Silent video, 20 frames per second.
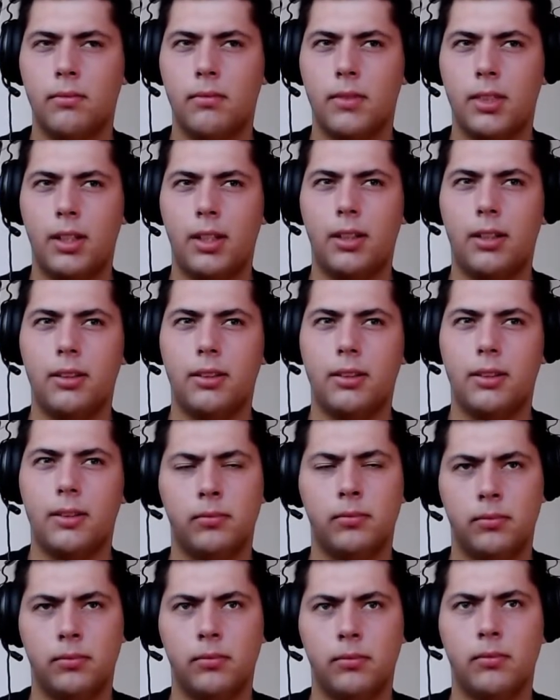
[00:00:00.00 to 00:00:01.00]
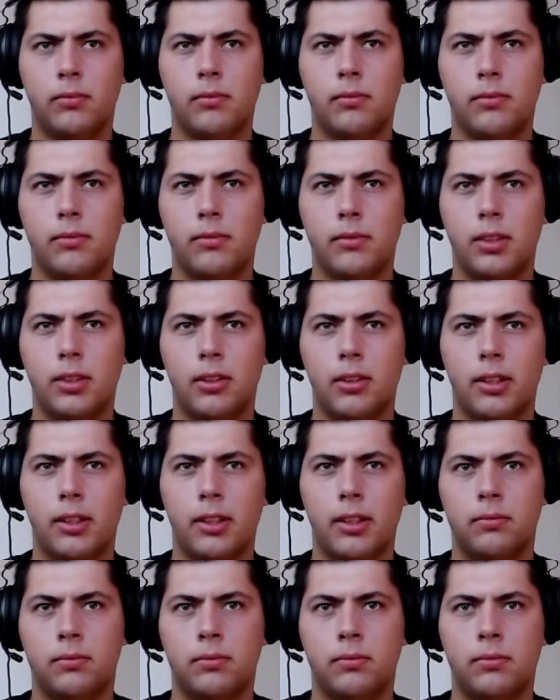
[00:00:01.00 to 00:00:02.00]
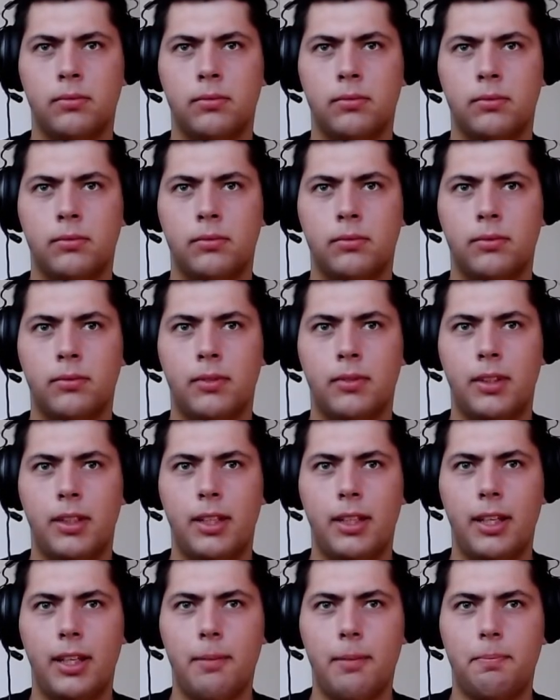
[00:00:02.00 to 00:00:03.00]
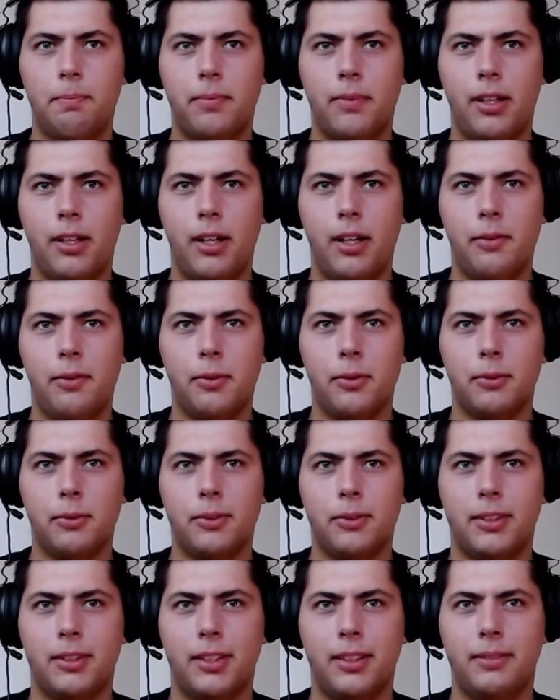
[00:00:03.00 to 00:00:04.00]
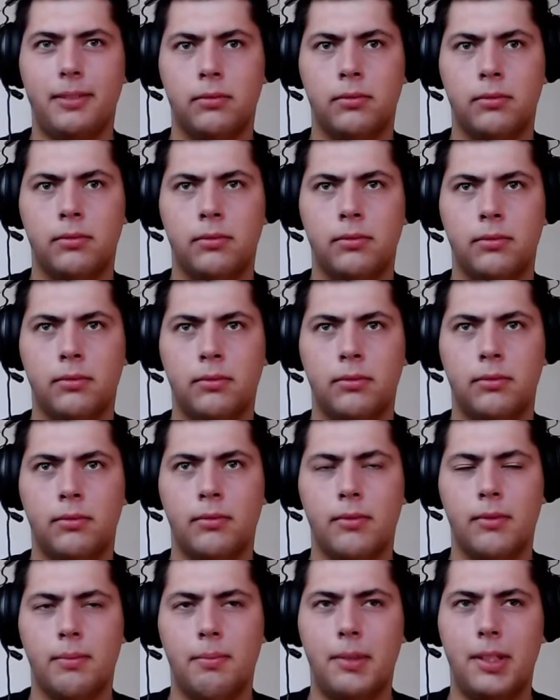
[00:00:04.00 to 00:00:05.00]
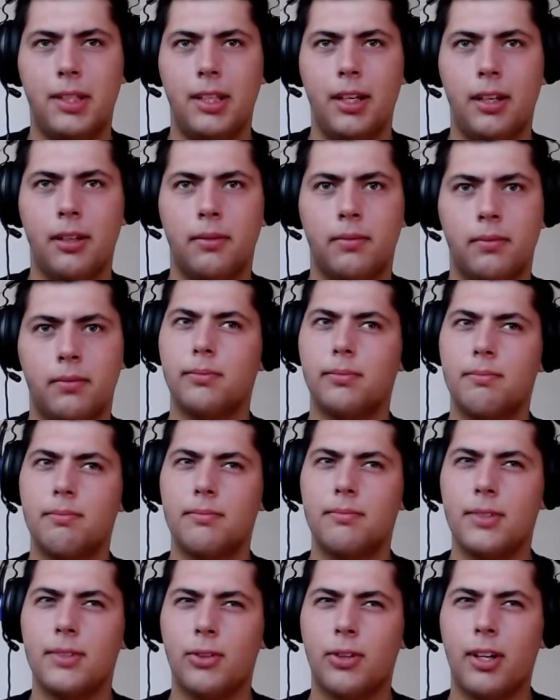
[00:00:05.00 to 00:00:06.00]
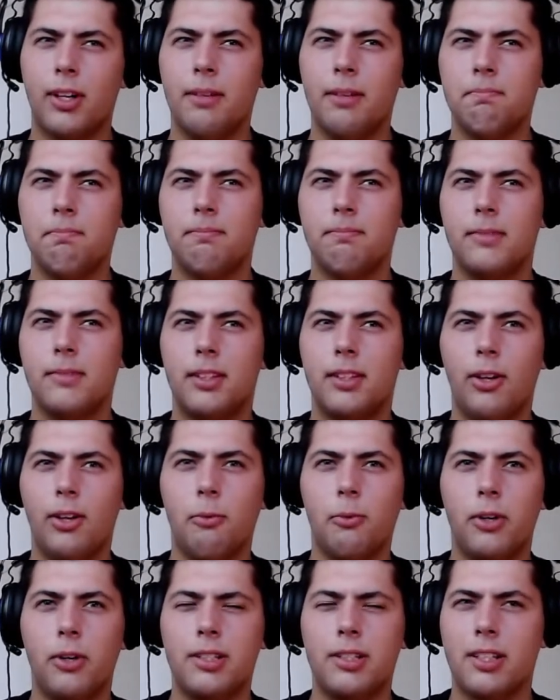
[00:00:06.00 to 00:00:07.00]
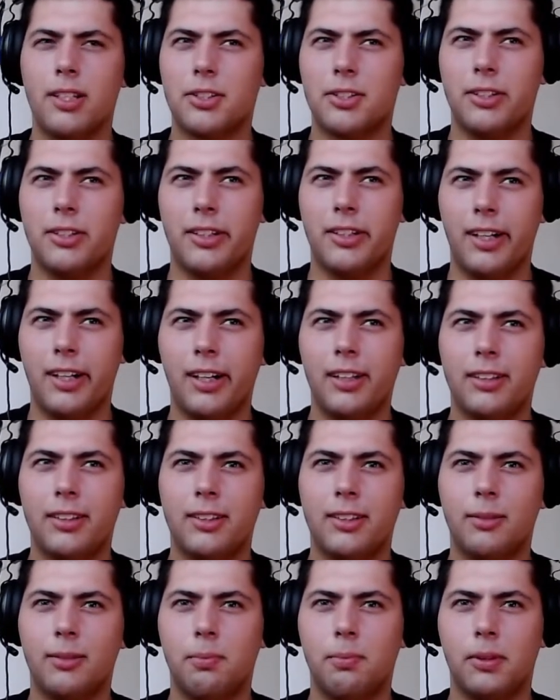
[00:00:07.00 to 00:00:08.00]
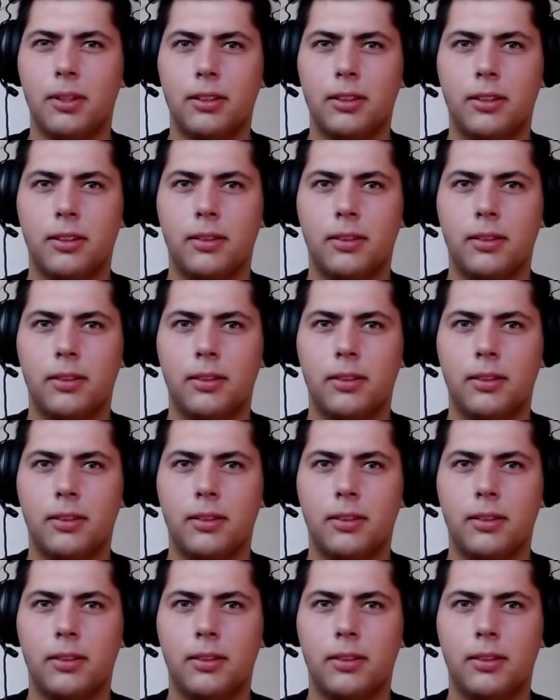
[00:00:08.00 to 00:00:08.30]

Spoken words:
Right. Okay. Yep, everyone will train. Minya. Okay. Lomo is actually right, but...